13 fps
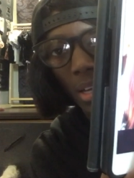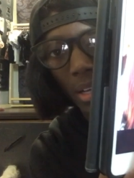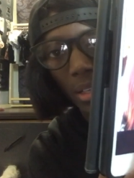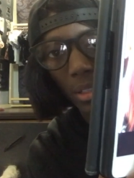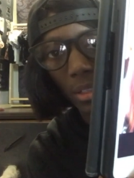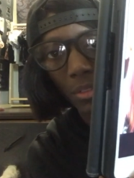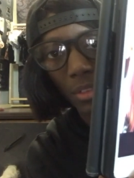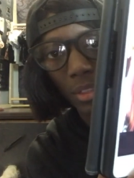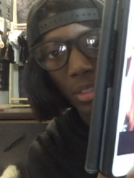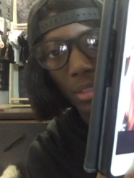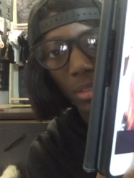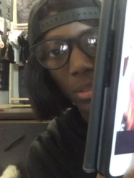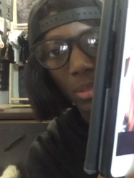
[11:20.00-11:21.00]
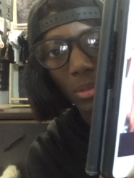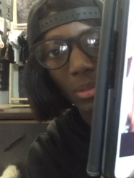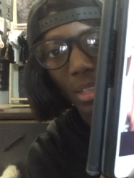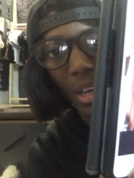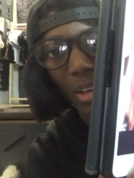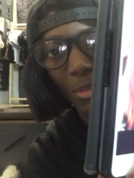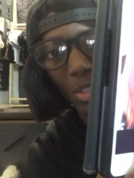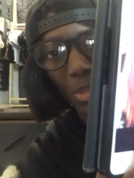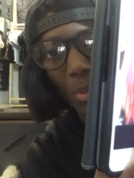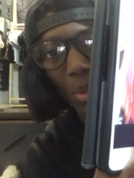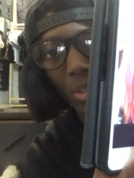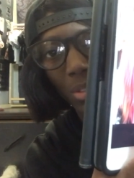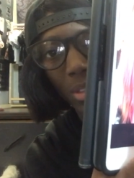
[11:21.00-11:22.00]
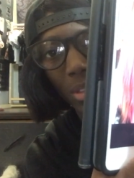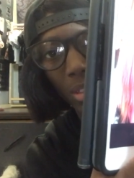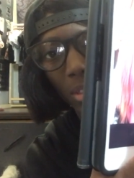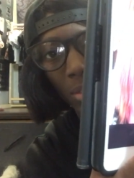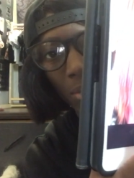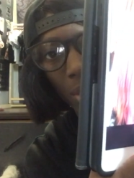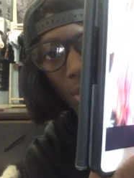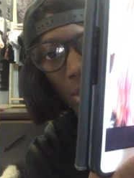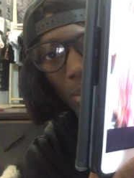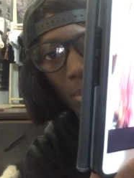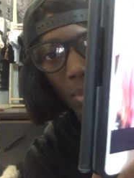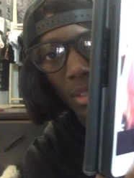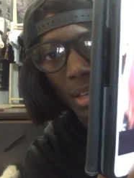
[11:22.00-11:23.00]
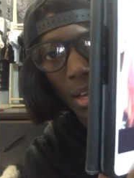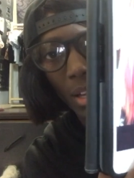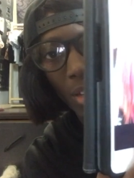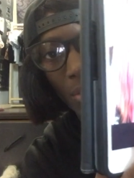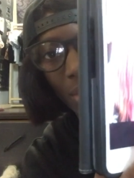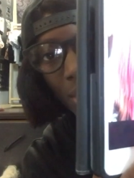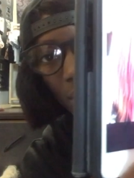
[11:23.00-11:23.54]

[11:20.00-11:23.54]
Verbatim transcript: I don't know if you could. Ooh, I almost spoiled this face up. I don't know if you can